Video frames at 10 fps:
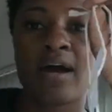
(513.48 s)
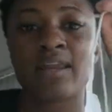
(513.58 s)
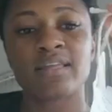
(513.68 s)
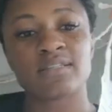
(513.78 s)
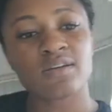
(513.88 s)

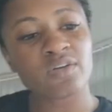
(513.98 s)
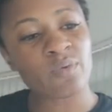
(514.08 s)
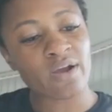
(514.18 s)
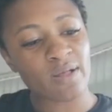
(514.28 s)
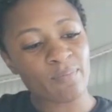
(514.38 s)
And I don't
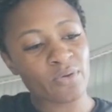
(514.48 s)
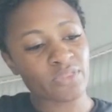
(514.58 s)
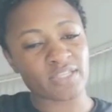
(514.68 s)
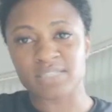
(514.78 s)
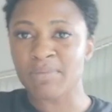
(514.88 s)
know where I'll
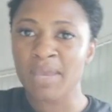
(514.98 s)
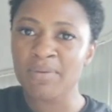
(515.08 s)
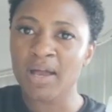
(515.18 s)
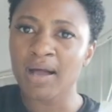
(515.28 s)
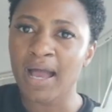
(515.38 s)
put this.
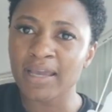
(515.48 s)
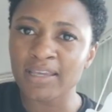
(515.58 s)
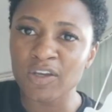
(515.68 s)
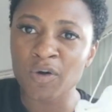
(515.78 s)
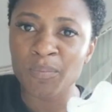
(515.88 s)
Maybe I'll
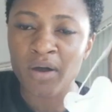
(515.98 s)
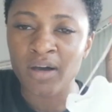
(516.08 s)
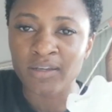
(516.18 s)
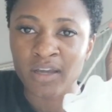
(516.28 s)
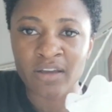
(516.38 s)
hang it up
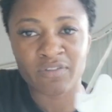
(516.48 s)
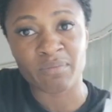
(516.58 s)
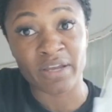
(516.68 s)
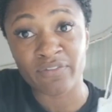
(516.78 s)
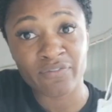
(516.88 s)
on either
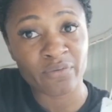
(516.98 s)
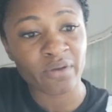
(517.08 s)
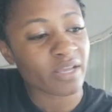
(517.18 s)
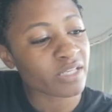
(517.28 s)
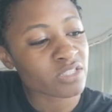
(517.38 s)
my
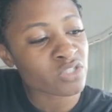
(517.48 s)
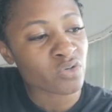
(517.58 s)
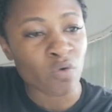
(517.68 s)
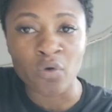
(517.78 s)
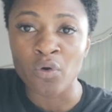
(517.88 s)

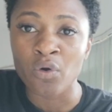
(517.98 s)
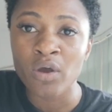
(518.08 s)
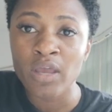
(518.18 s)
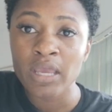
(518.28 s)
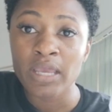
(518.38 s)
fridge
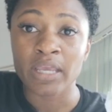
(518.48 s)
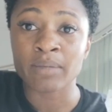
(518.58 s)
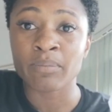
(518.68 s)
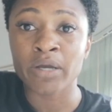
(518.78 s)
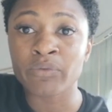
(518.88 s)
or
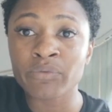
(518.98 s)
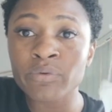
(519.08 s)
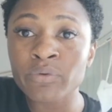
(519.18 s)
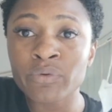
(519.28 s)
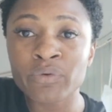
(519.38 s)
in my
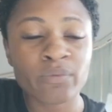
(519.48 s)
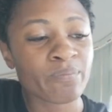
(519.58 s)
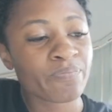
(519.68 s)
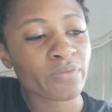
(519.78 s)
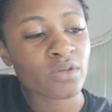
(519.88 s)

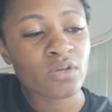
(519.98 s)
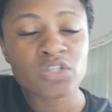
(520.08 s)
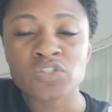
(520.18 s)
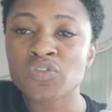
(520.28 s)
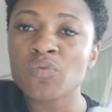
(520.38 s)
room.
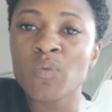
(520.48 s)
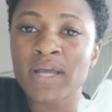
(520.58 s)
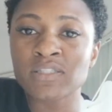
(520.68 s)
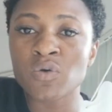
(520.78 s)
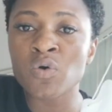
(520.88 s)

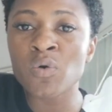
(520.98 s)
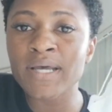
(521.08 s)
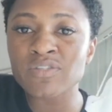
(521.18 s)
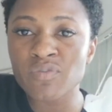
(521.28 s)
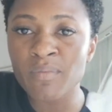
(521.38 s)
Somewhere to
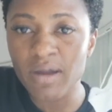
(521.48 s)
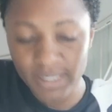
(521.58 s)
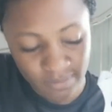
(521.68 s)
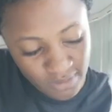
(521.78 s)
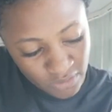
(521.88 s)
always
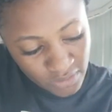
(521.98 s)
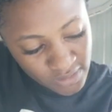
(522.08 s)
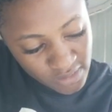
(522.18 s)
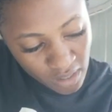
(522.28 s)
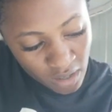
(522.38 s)
remind
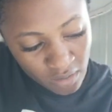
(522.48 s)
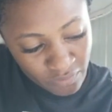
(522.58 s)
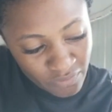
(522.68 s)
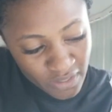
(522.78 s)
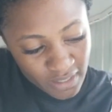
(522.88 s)
us
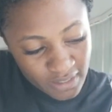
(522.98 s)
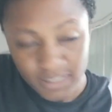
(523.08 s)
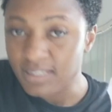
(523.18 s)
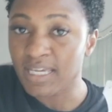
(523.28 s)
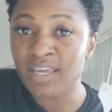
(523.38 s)
of
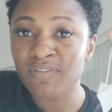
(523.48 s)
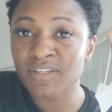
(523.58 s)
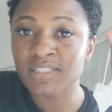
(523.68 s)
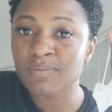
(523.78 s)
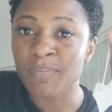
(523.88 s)

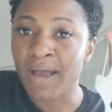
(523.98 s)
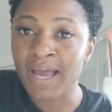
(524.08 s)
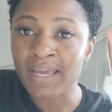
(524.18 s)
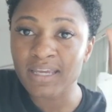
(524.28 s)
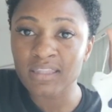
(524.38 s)
David's
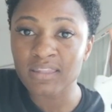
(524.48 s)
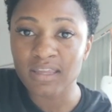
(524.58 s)
bag.